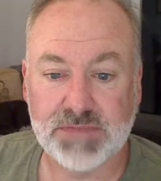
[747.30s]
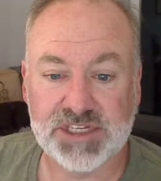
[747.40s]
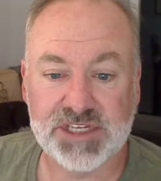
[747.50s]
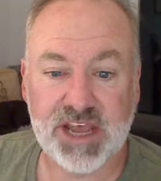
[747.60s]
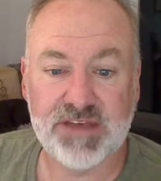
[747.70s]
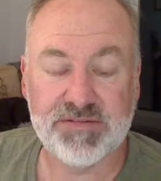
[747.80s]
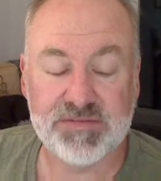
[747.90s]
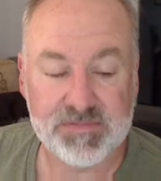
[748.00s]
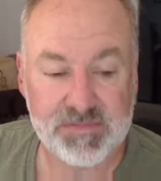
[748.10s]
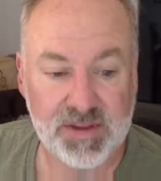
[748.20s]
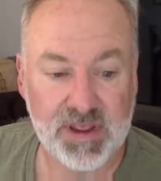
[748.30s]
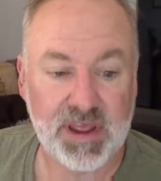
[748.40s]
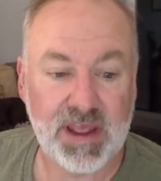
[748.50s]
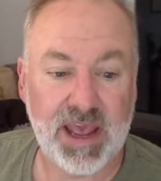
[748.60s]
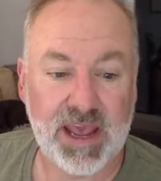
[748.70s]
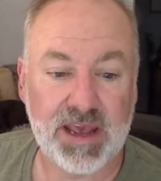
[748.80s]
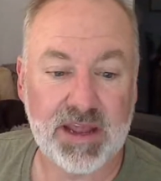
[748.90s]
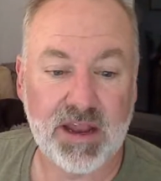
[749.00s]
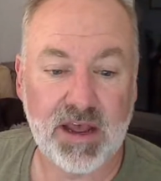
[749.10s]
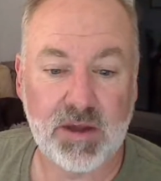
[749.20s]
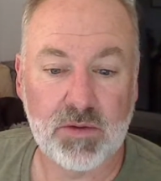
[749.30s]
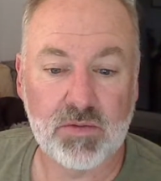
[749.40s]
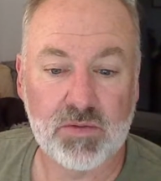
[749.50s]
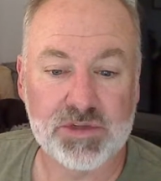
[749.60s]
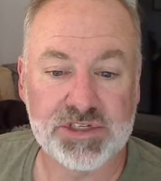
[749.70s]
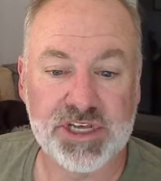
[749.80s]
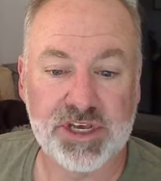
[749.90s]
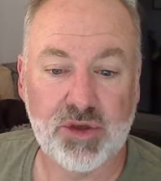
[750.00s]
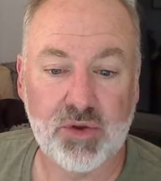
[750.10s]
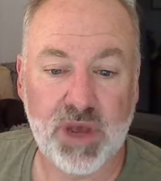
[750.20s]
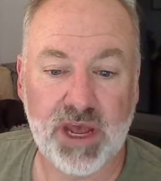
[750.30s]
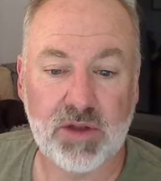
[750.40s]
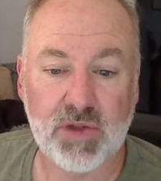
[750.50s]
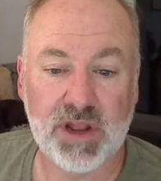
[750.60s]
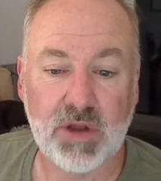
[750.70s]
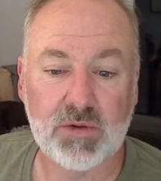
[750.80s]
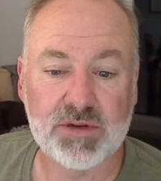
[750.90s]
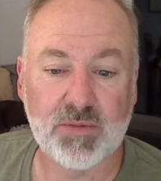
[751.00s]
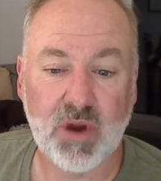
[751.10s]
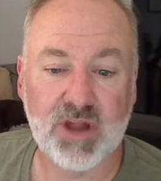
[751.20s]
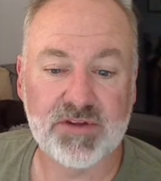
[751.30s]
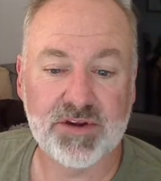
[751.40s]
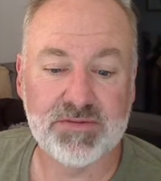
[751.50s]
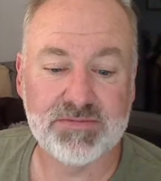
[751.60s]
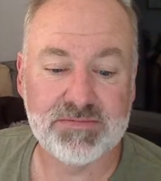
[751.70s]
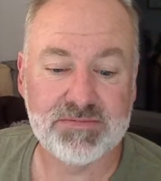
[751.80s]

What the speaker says: Be safe, and we'll see you at Red Oak tomorrow afternoon.